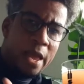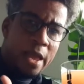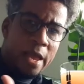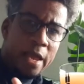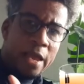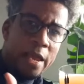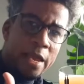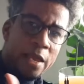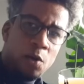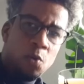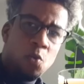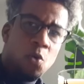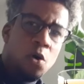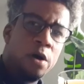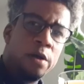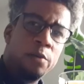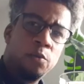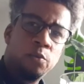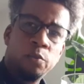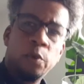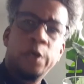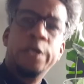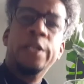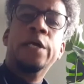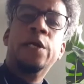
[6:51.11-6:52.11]
A1.
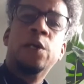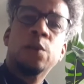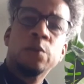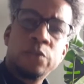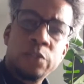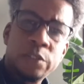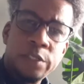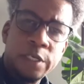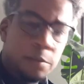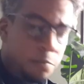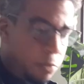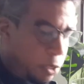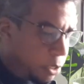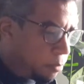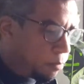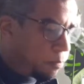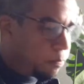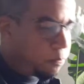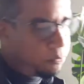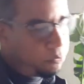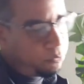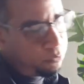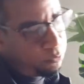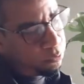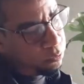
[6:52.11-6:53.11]
Way to go, Stickmen.
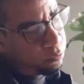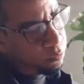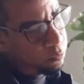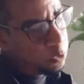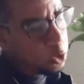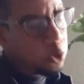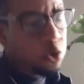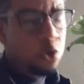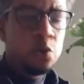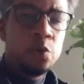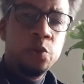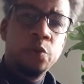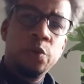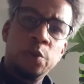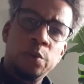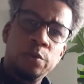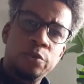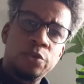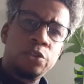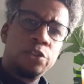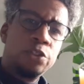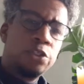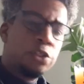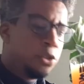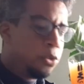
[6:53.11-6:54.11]

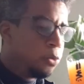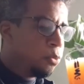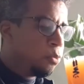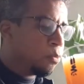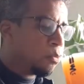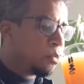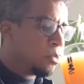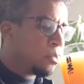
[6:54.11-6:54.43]
Kudos to you.